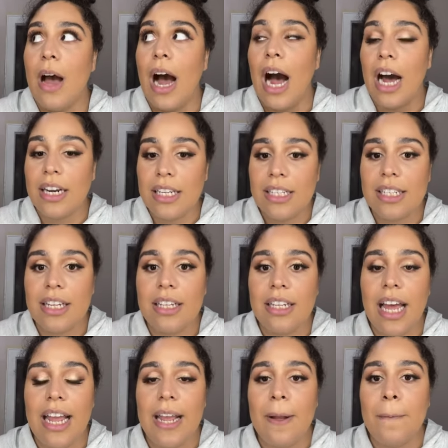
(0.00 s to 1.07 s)
honestly,
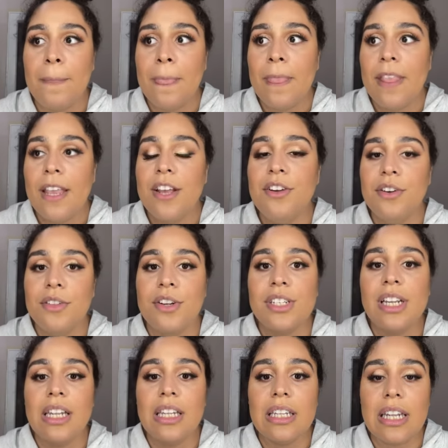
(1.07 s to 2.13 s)
like you know,
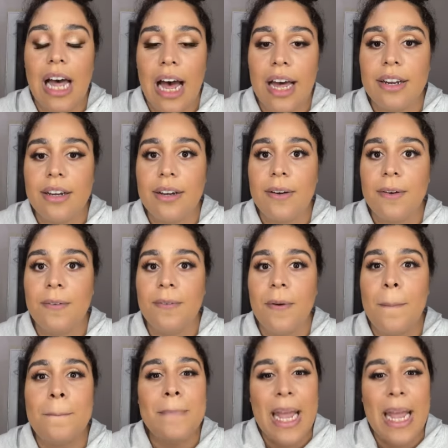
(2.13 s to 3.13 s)
there's a lot of